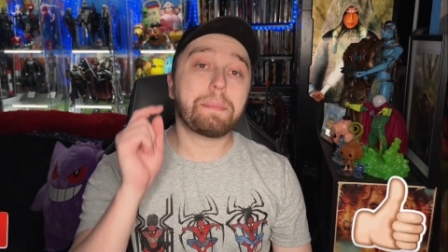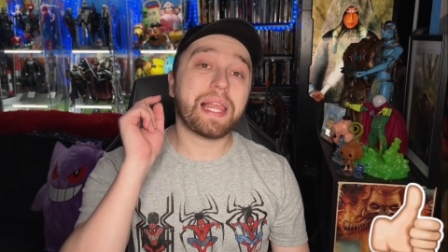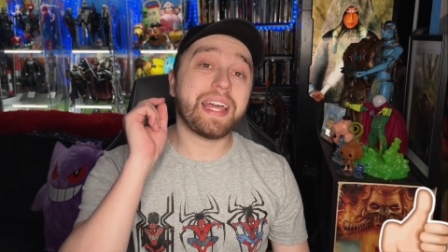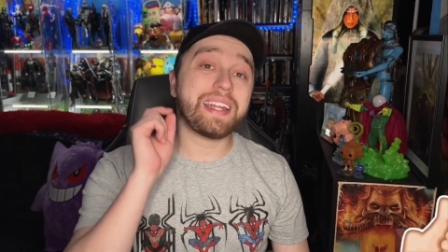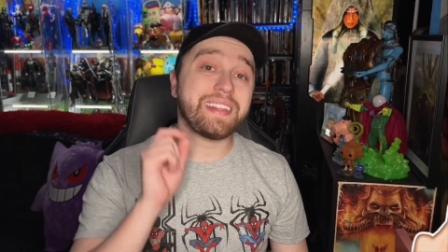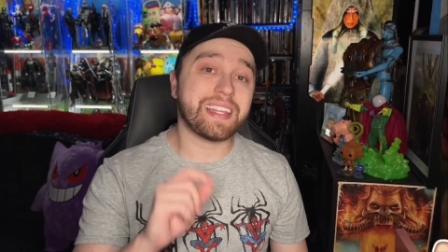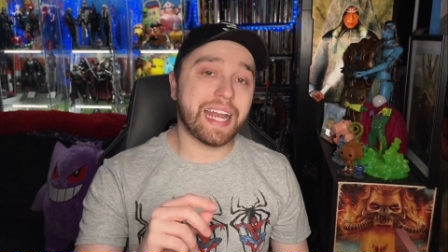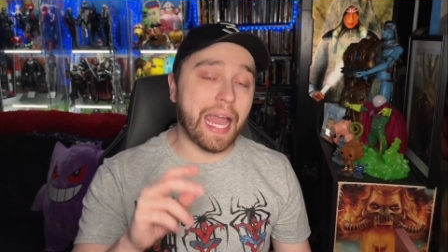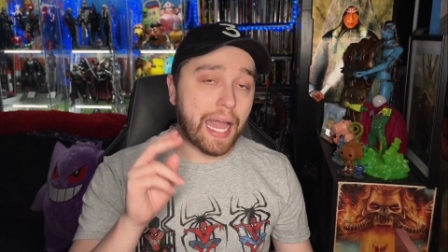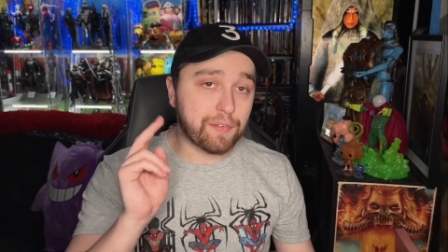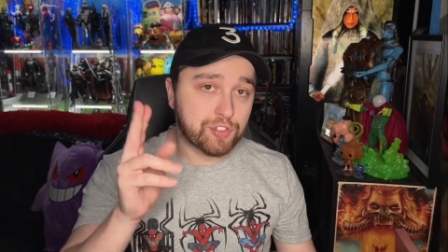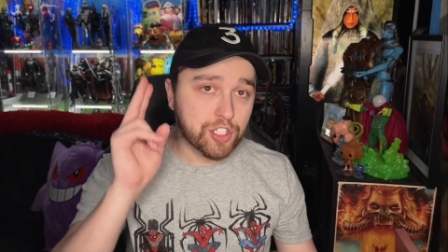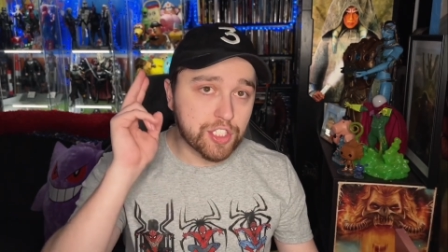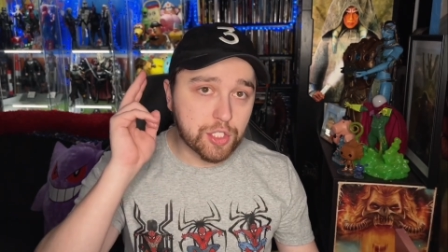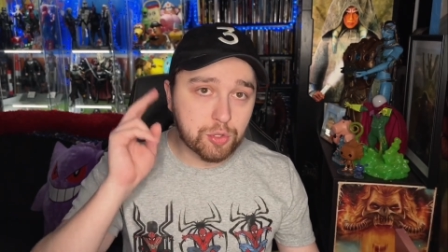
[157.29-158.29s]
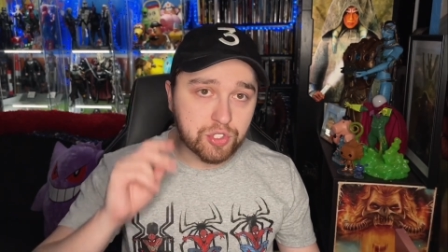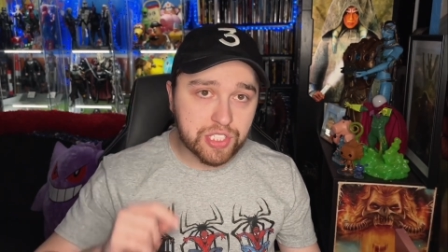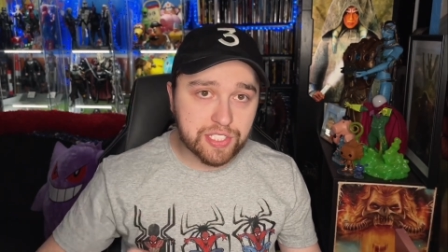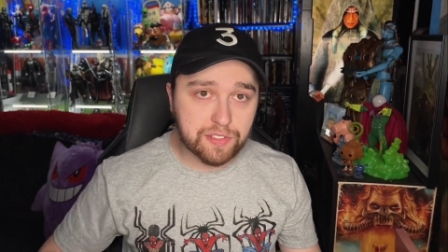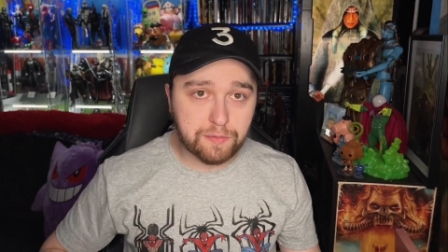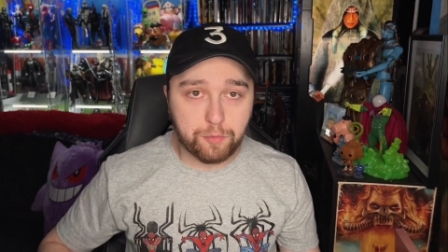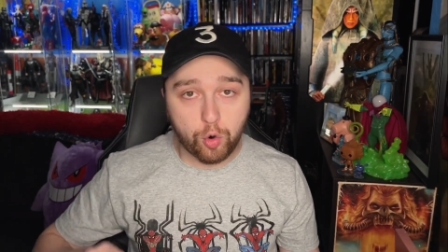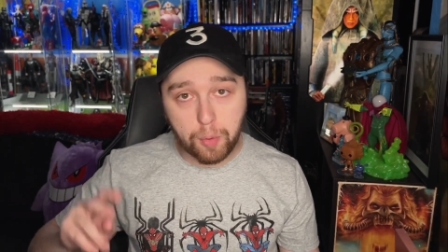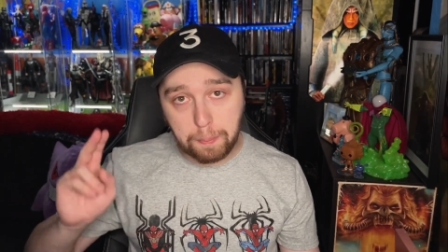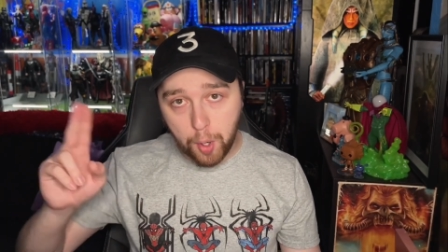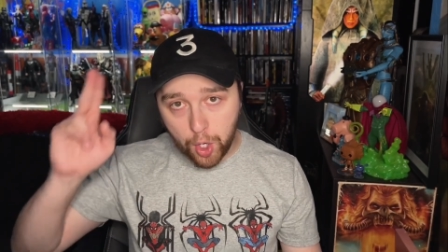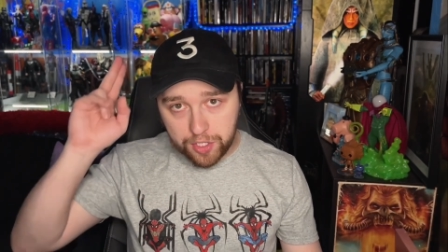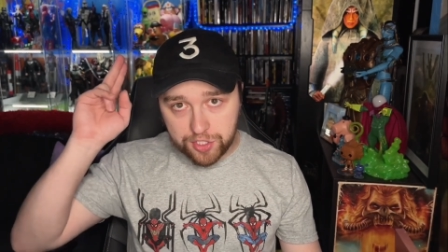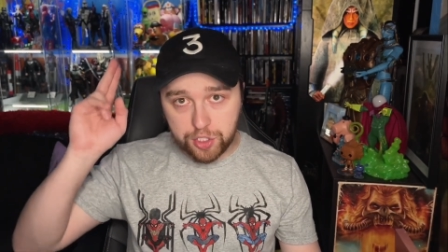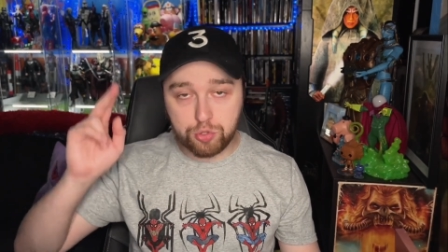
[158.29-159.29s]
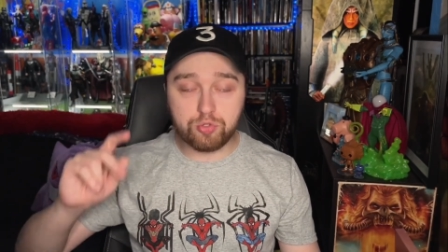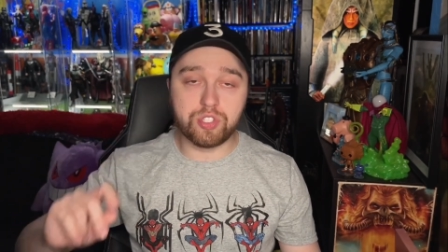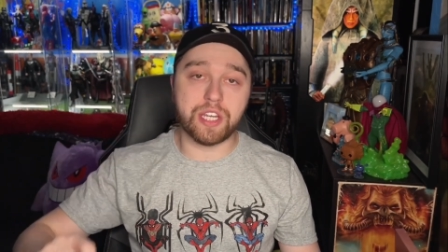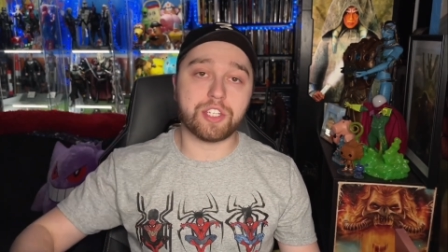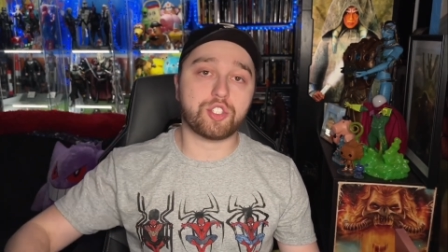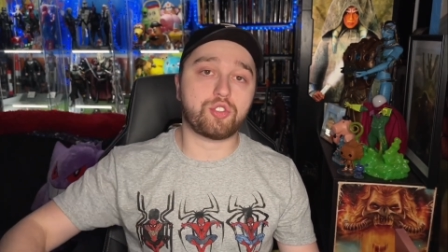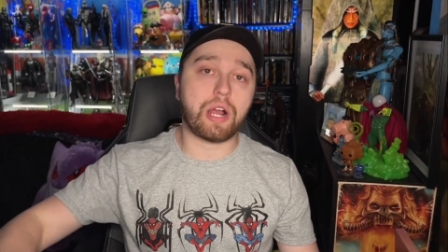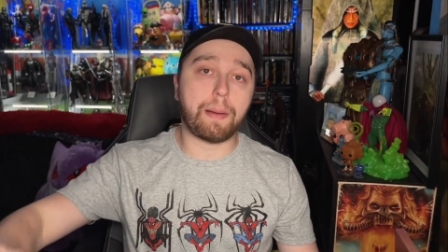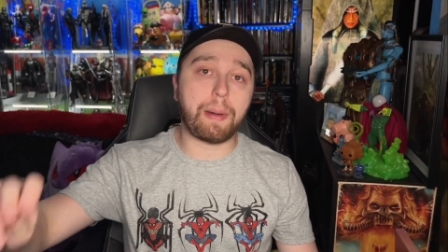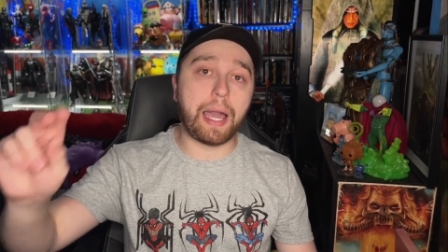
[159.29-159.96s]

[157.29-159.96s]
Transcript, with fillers: Planning that after You Season 4 Part 2 does drop,